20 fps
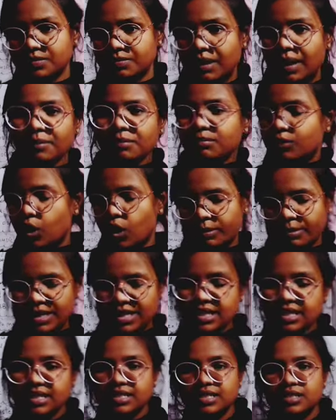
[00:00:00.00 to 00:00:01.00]
ma'am,
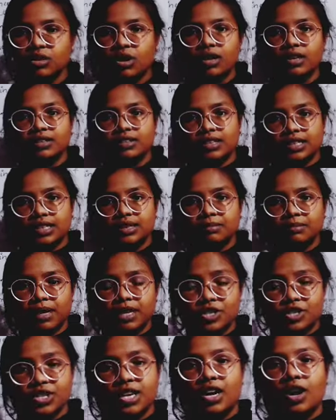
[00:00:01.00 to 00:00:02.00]
hobbies is not nothing
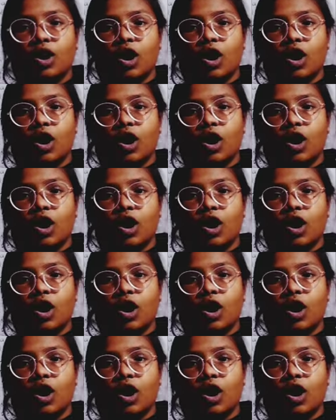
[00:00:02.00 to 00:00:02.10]
much.